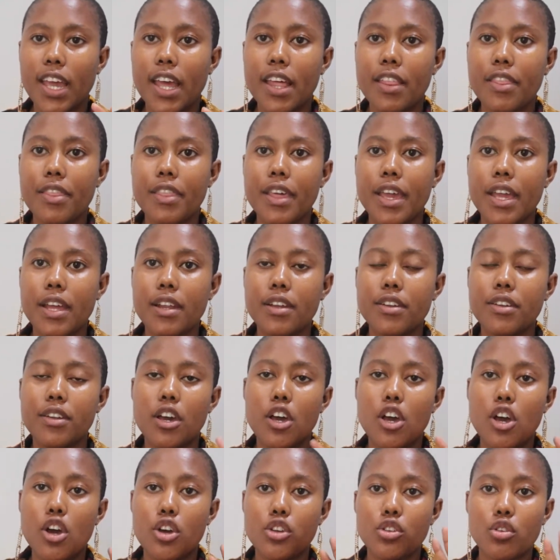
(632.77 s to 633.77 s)
and then
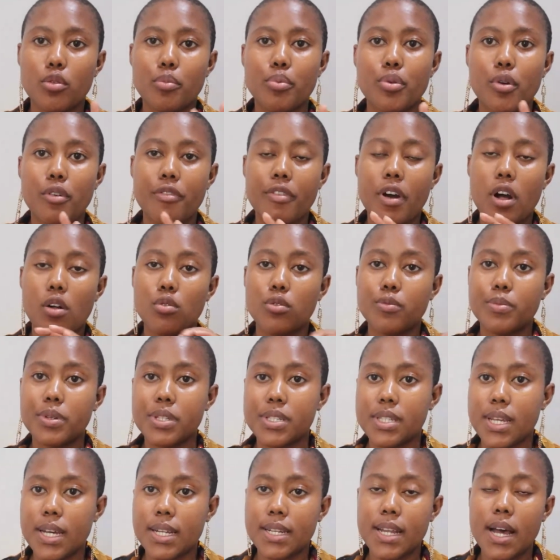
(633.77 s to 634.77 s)
your profile will
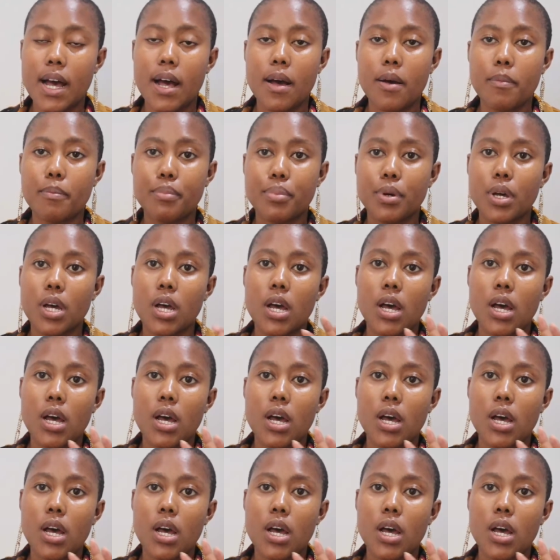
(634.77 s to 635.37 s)
be set up,